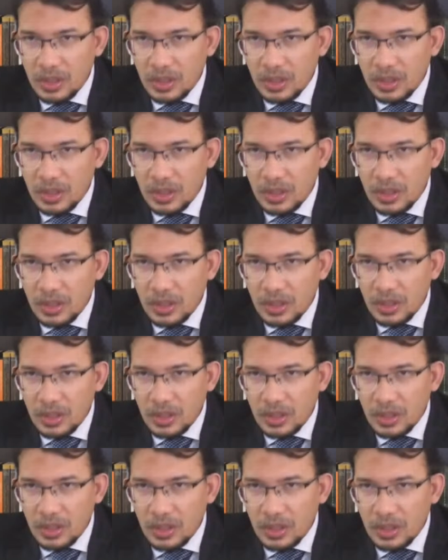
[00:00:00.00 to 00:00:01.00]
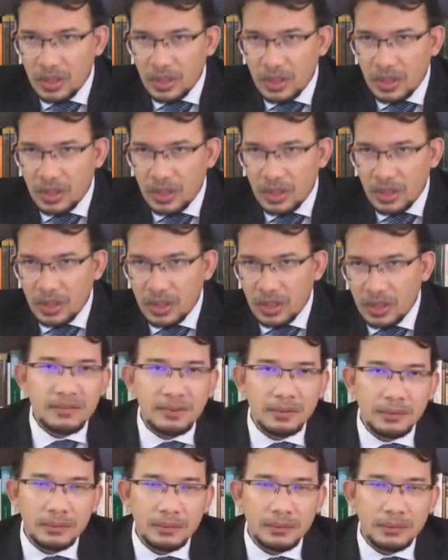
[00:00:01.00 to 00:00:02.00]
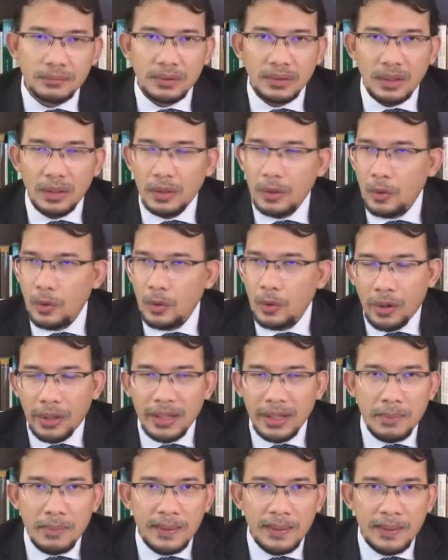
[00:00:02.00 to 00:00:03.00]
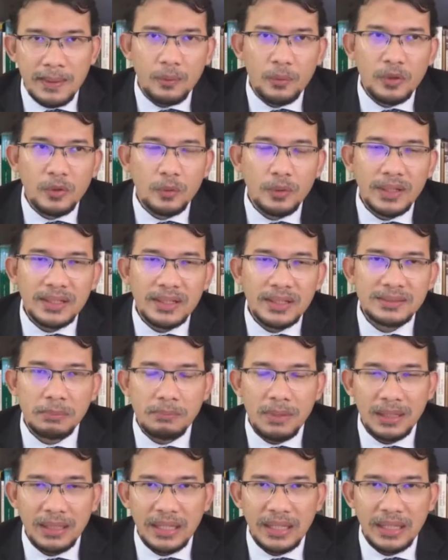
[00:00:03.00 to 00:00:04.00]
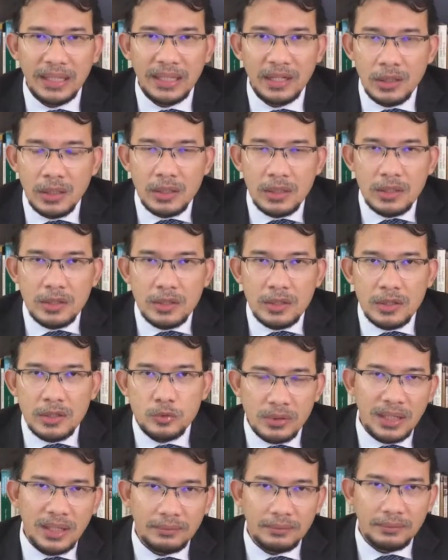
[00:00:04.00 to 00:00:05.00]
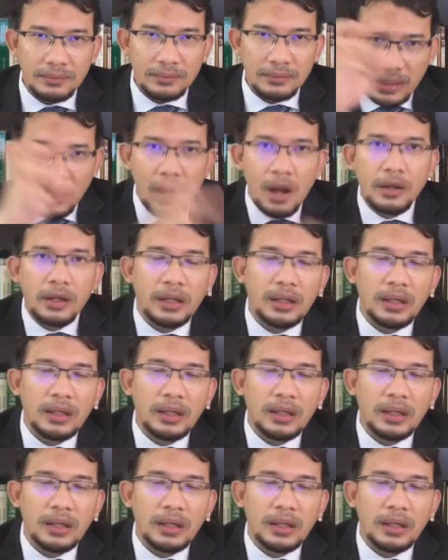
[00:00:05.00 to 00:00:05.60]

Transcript: food or prophetic medicine, or in Malay we know makan sunnah, take honey,